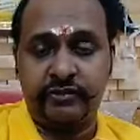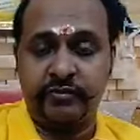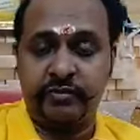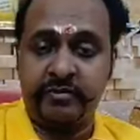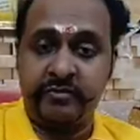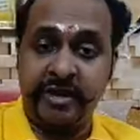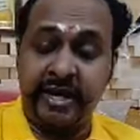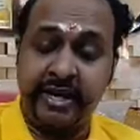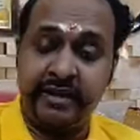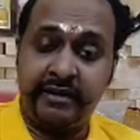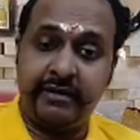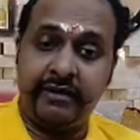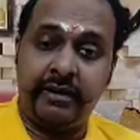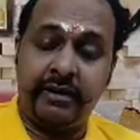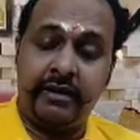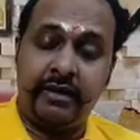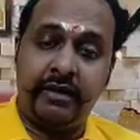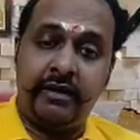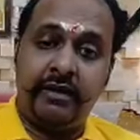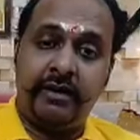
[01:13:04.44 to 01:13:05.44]
to be made,
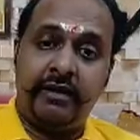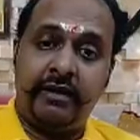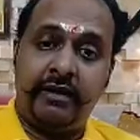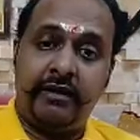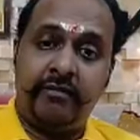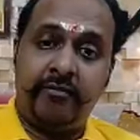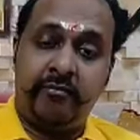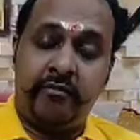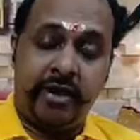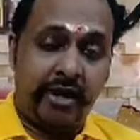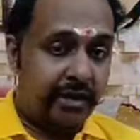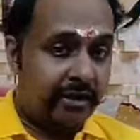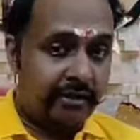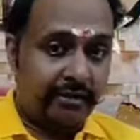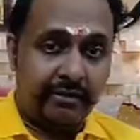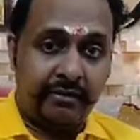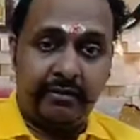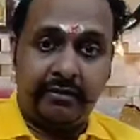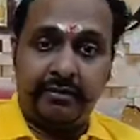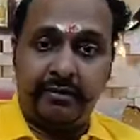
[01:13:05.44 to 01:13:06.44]

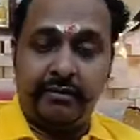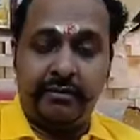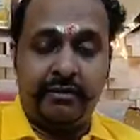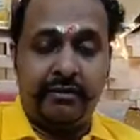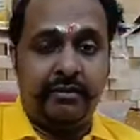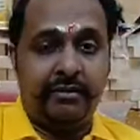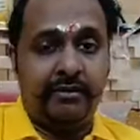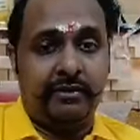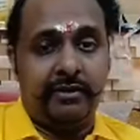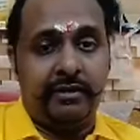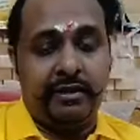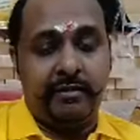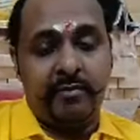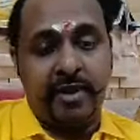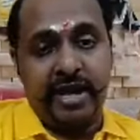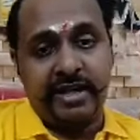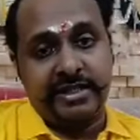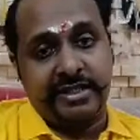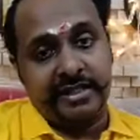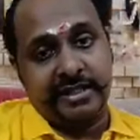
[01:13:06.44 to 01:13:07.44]
but
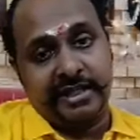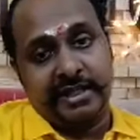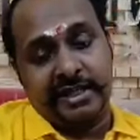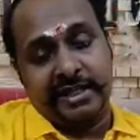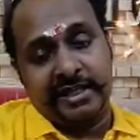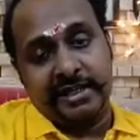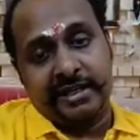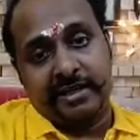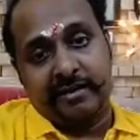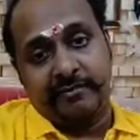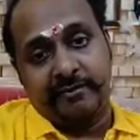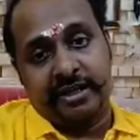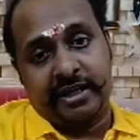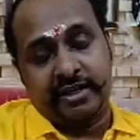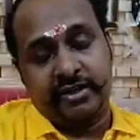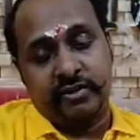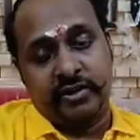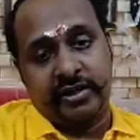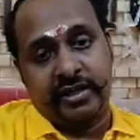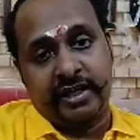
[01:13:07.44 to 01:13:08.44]
imagine the income
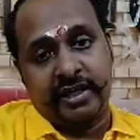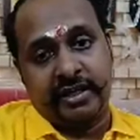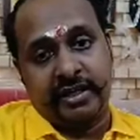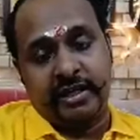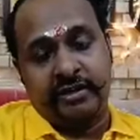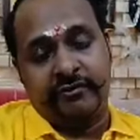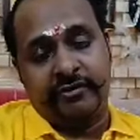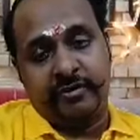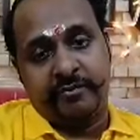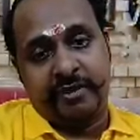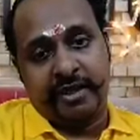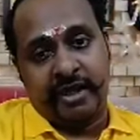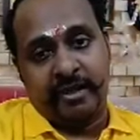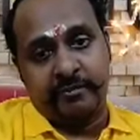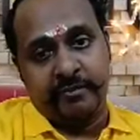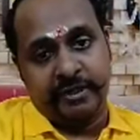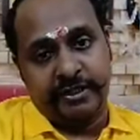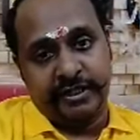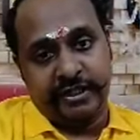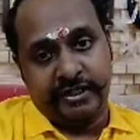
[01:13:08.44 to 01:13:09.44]
that you are getting from the
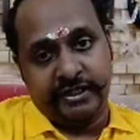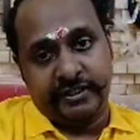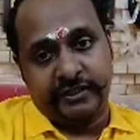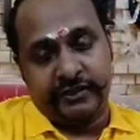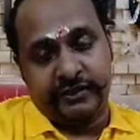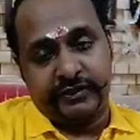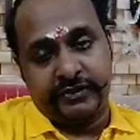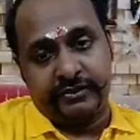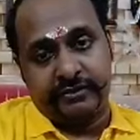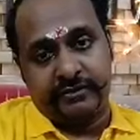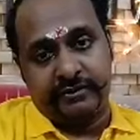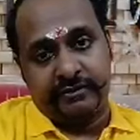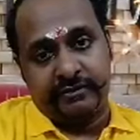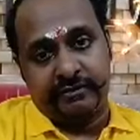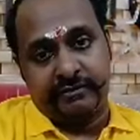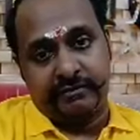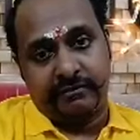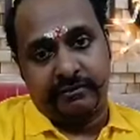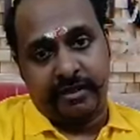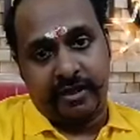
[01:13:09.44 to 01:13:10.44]
admissions.
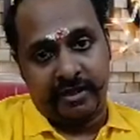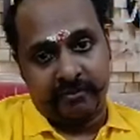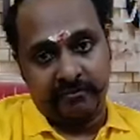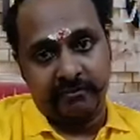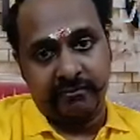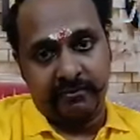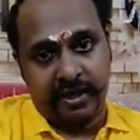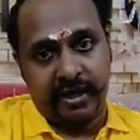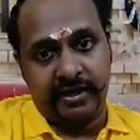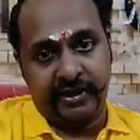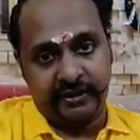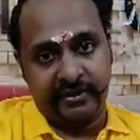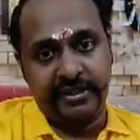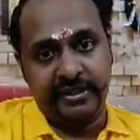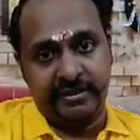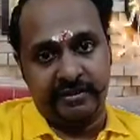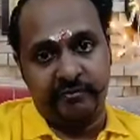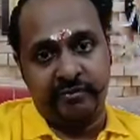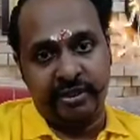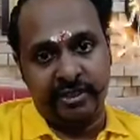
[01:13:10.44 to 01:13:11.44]
I am
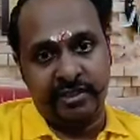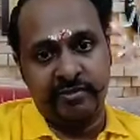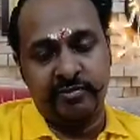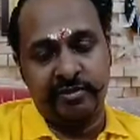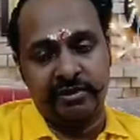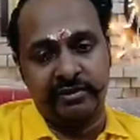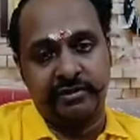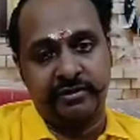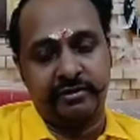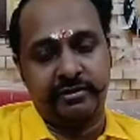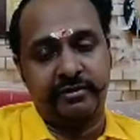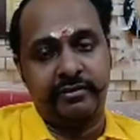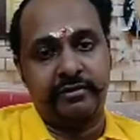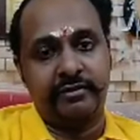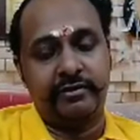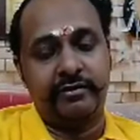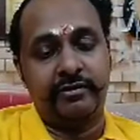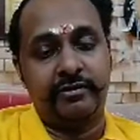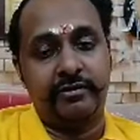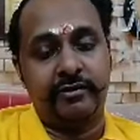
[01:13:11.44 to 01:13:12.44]
addressing the principals,
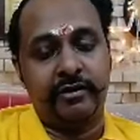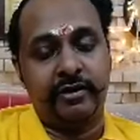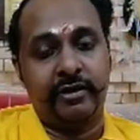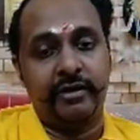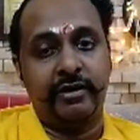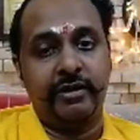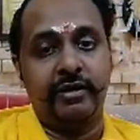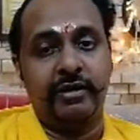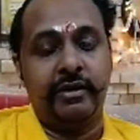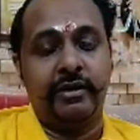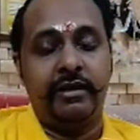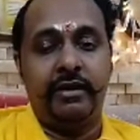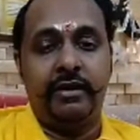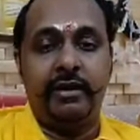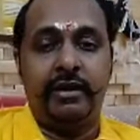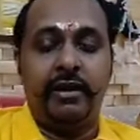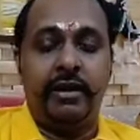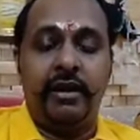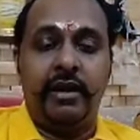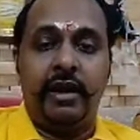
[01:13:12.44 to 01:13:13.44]
okay?
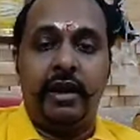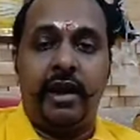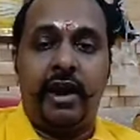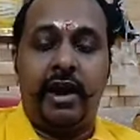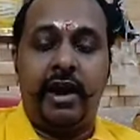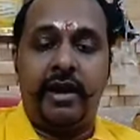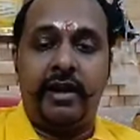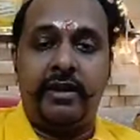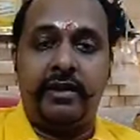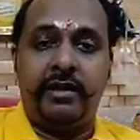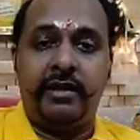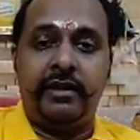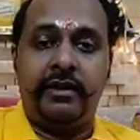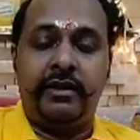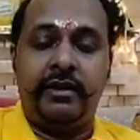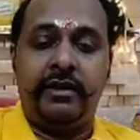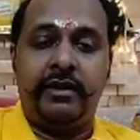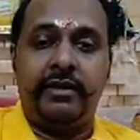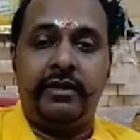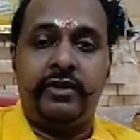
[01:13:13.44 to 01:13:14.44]
And
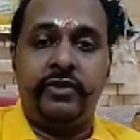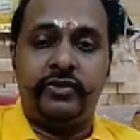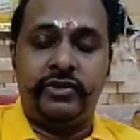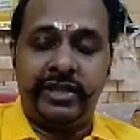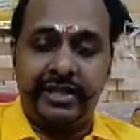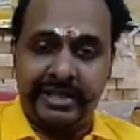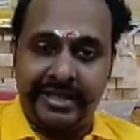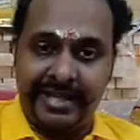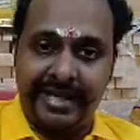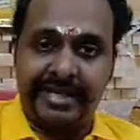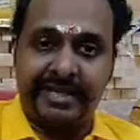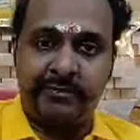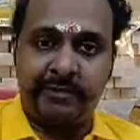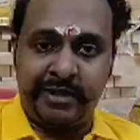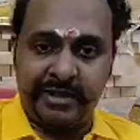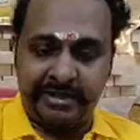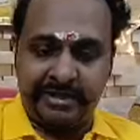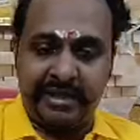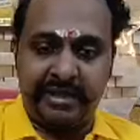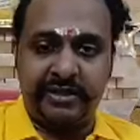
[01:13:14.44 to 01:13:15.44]
you see the
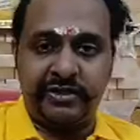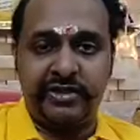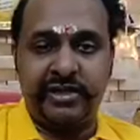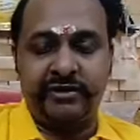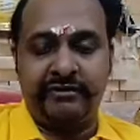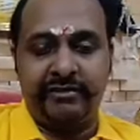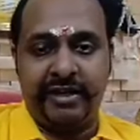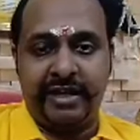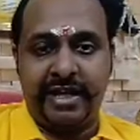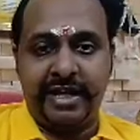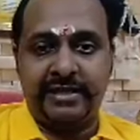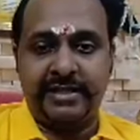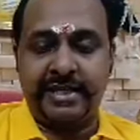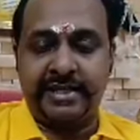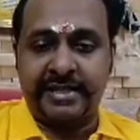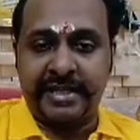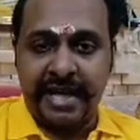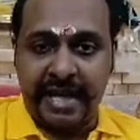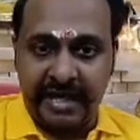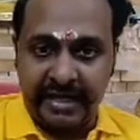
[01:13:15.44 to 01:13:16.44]
expense that is given as a
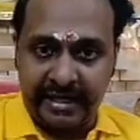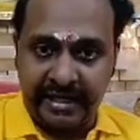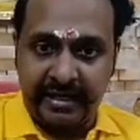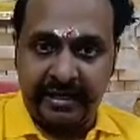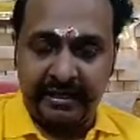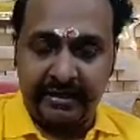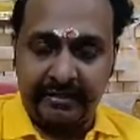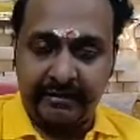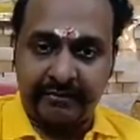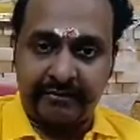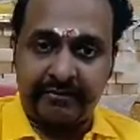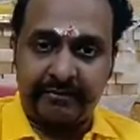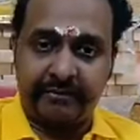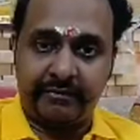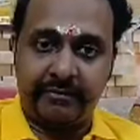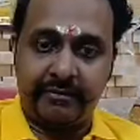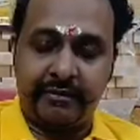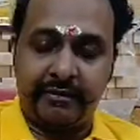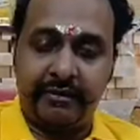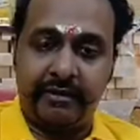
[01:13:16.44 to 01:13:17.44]
salary
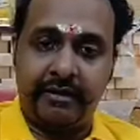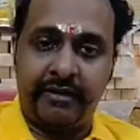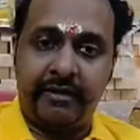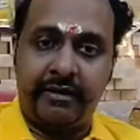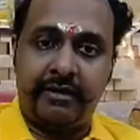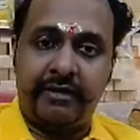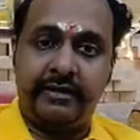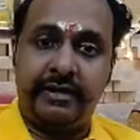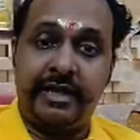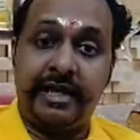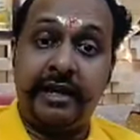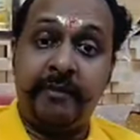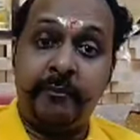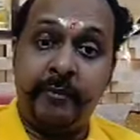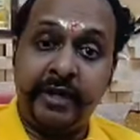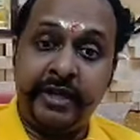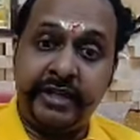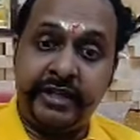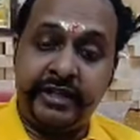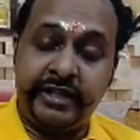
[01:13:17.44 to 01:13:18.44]
the
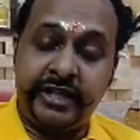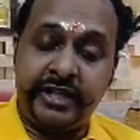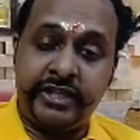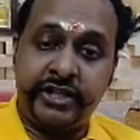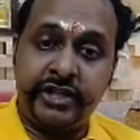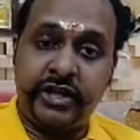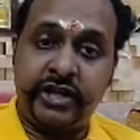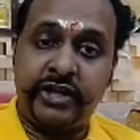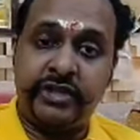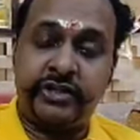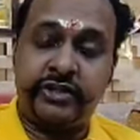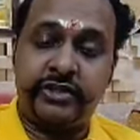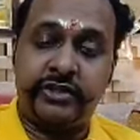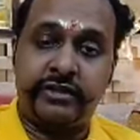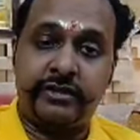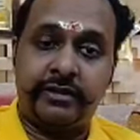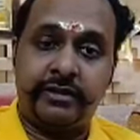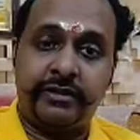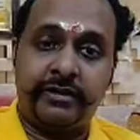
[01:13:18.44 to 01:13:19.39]
MPT teachers